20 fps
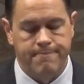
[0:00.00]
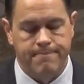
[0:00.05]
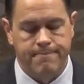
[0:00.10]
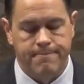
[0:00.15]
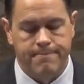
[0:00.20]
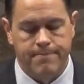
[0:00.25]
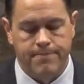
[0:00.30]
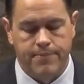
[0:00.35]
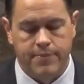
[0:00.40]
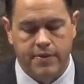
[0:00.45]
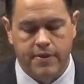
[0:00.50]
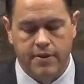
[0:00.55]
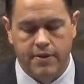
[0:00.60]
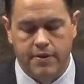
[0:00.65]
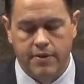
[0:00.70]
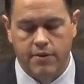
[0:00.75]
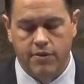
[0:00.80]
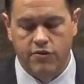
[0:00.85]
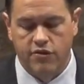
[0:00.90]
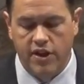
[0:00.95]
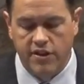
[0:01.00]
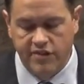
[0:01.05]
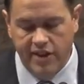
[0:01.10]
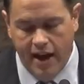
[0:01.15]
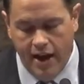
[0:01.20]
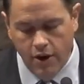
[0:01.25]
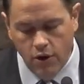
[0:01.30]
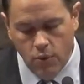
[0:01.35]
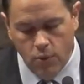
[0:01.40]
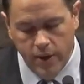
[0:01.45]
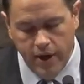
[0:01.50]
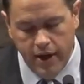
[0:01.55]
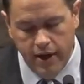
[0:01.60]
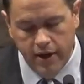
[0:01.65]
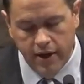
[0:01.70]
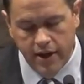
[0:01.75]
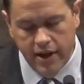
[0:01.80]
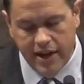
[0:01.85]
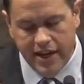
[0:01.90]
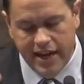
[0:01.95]
Saints, how do we hear the
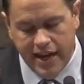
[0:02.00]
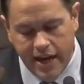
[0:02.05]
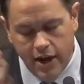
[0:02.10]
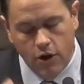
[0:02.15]
news